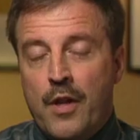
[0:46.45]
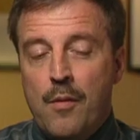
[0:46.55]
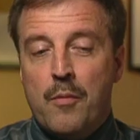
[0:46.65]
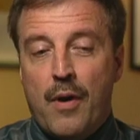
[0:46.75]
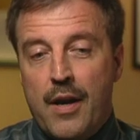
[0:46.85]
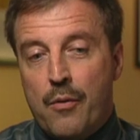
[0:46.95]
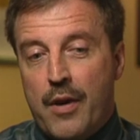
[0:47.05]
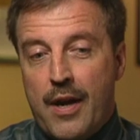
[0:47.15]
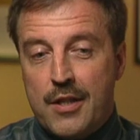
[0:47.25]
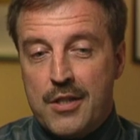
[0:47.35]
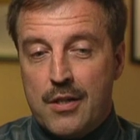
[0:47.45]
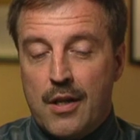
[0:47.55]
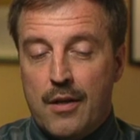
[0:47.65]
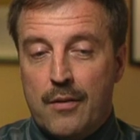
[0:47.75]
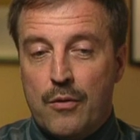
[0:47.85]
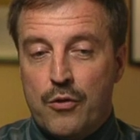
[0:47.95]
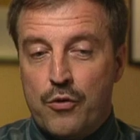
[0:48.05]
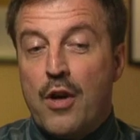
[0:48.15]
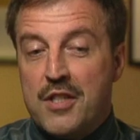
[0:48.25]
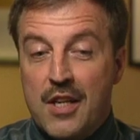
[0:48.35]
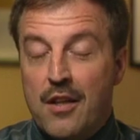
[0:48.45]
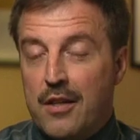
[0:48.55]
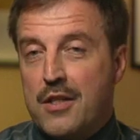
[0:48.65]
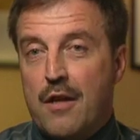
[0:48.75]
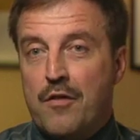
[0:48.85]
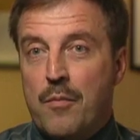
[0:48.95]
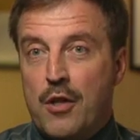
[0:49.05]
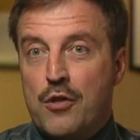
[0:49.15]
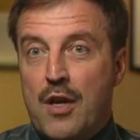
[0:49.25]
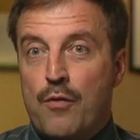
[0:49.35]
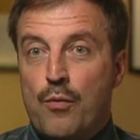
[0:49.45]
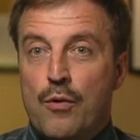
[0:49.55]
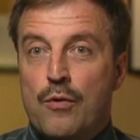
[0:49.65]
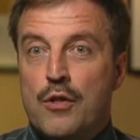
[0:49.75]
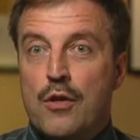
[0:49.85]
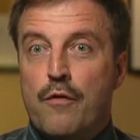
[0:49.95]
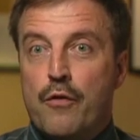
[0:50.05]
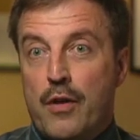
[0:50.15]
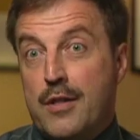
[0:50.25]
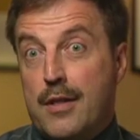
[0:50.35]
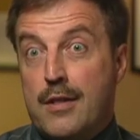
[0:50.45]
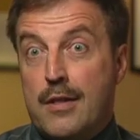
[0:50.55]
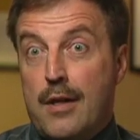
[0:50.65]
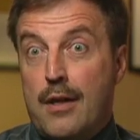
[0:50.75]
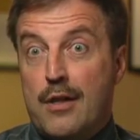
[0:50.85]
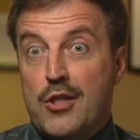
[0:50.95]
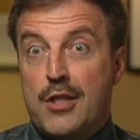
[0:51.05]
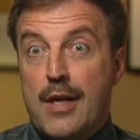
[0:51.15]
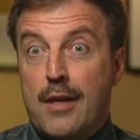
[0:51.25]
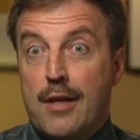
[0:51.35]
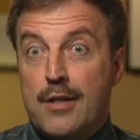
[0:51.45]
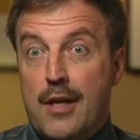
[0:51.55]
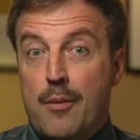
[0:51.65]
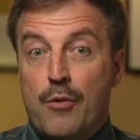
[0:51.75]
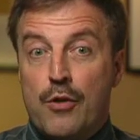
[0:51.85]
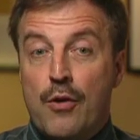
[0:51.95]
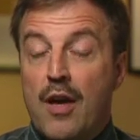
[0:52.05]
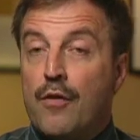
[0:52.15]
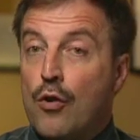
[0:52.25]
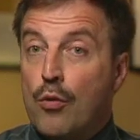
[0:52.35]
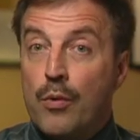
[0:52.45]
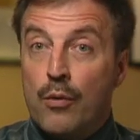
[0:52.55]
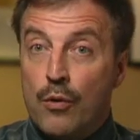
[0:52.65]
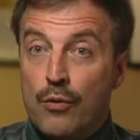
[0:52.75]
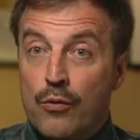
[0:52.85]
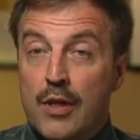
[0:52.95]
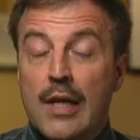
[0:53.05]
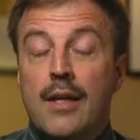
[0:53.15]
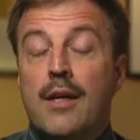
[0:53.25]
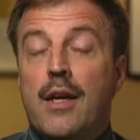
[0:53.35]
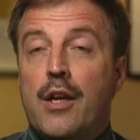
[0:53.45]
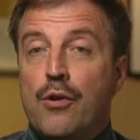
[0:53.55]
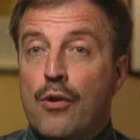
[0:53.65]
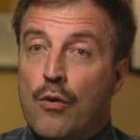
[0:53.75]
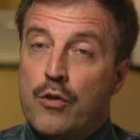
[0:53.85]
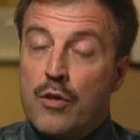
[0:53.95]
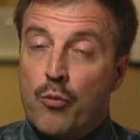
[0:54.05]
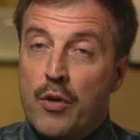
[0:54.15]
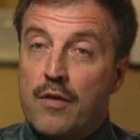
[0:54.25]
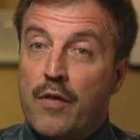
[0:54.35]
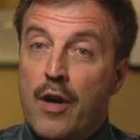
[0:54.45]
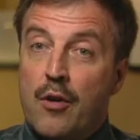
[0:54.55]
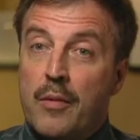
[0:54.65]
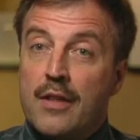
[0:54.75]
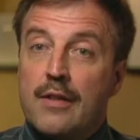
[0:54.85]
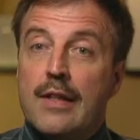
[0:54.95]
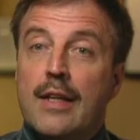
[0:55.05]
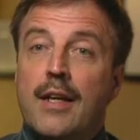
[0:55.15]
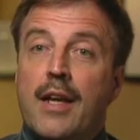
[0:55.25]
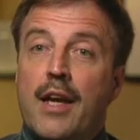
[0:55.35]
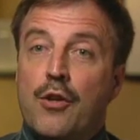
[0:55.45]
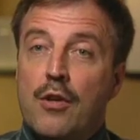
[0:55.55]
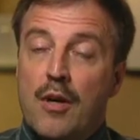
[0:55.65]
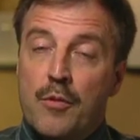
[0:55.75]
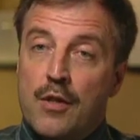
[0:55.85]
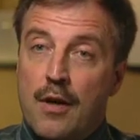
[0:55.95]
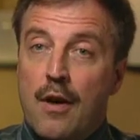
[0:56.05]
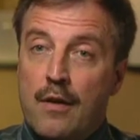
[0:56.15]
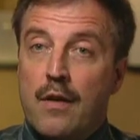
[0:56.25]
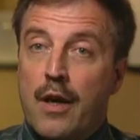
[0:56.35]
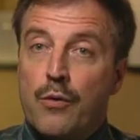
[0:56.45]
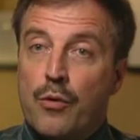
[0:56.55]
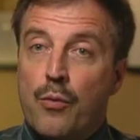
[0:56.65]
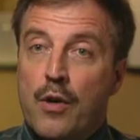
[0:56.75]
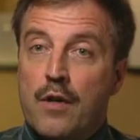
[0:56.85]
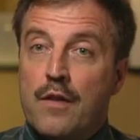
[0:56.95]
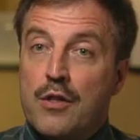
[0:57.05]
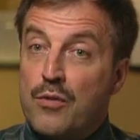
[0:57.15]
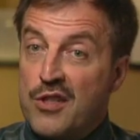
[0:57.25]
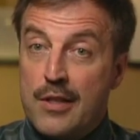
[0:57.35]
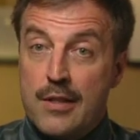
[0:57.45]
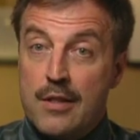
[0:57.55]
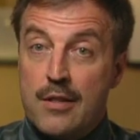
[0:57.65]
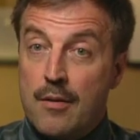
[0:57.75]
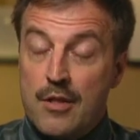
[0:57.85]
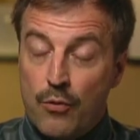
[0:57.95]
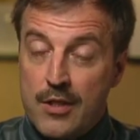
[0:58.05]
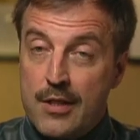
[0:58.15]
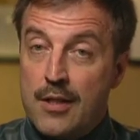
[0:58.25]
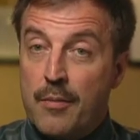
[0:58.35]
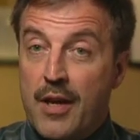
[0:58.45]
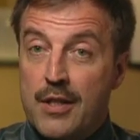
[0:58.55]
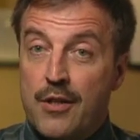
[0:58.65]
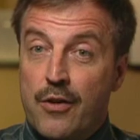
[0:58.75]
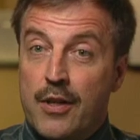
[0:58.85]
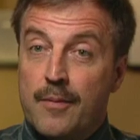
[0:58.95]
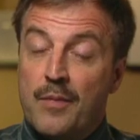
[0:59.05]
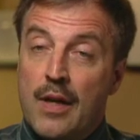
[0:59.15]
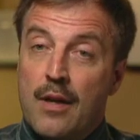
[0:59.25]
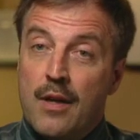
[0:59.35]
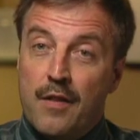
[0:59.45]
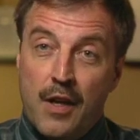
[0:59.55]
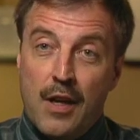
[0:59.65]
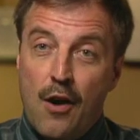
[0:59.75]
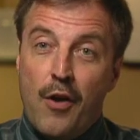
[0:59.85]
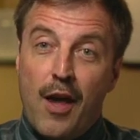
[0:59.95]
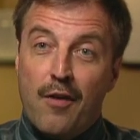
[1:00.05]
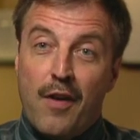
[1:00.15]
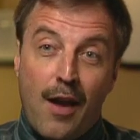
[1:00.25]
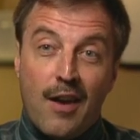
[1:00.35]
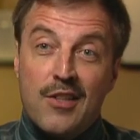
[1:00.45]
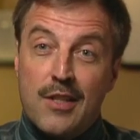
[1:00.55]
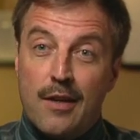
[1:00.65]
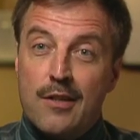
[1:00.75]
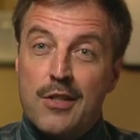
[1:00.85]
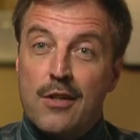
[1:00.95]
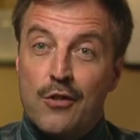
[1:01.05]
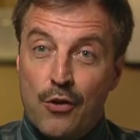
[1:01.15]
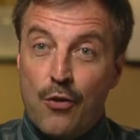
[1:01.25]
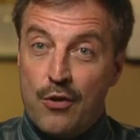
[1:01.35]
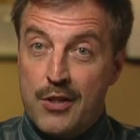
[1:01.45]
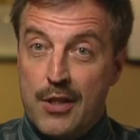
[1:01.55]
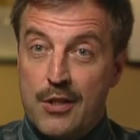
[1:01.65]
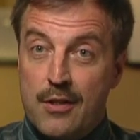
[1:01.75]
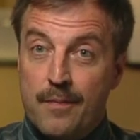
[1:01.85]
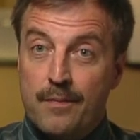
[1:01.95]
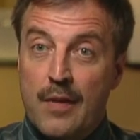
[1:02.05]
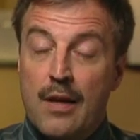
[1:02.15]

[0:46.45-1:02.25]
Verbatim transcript: The human body reacts, uh, tries to heal itself the minute you have a wound. So for instance, uh, let's just take an example. You have an open wound and you go into the marine environment and you come into contact with one of these resist resistant bacteria. They now have access to your system.